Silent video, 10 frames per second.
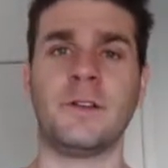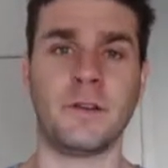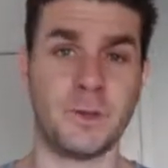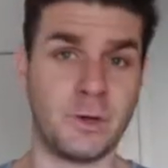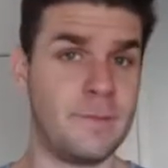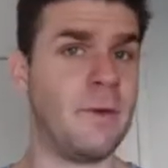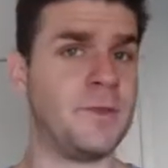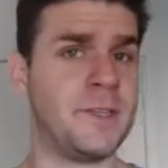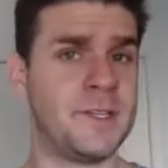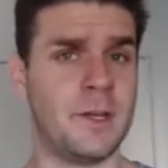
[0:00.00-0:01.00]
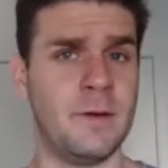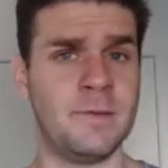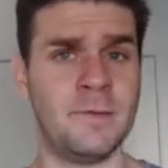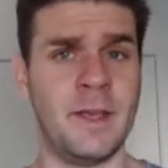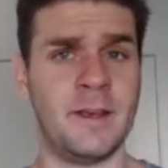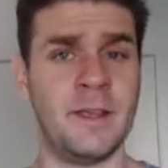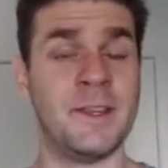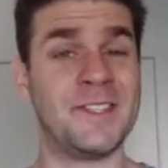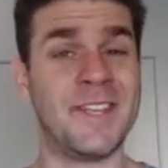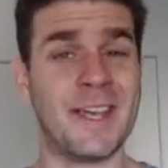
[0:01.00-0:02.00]
and I'll talk about what these terms mean in
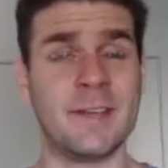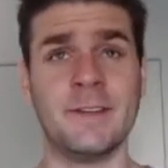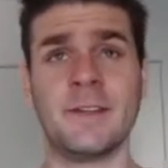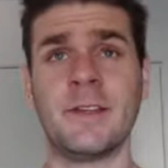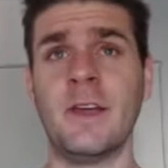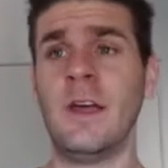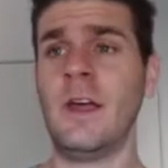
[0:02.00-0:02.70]
a second,